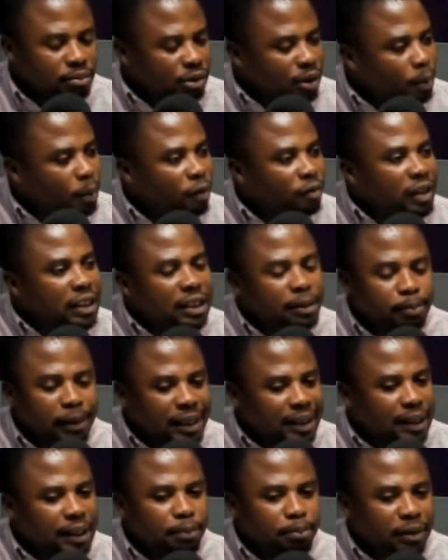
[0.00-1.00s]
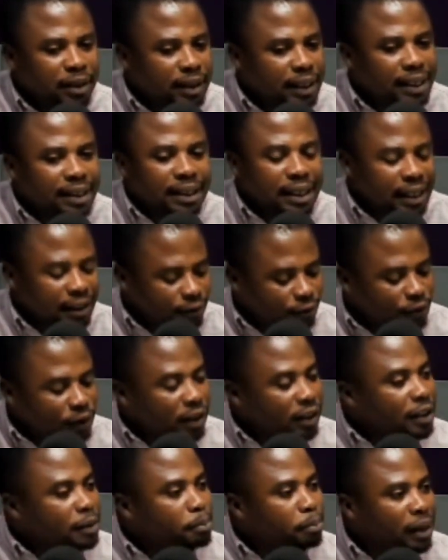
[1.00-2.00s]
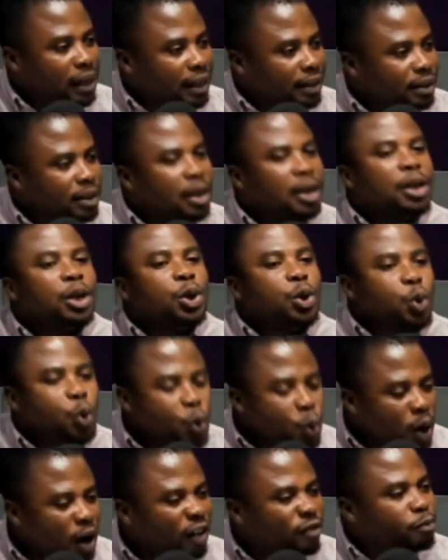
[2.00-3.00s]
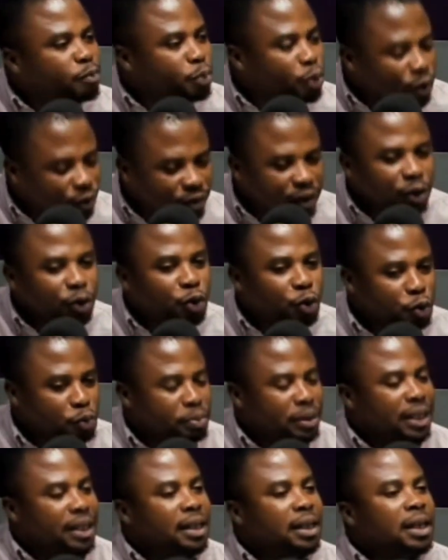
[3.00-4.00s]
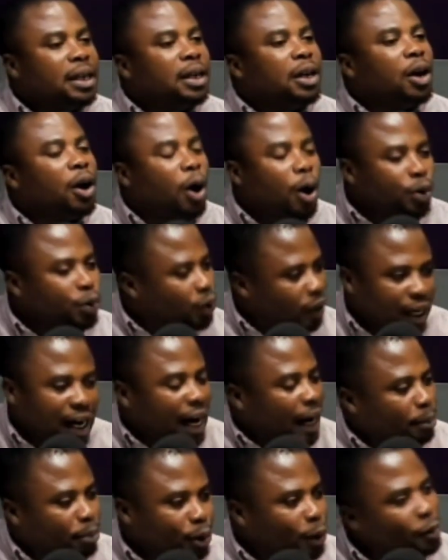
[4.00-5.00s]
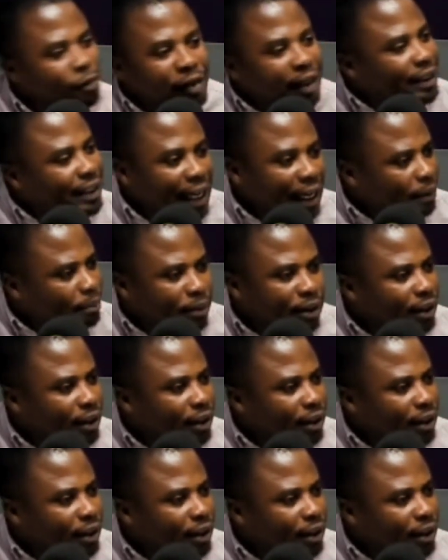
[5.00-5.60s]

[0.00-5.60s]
some of these basic mistakes in fielding players who have proven to be unreliable over time.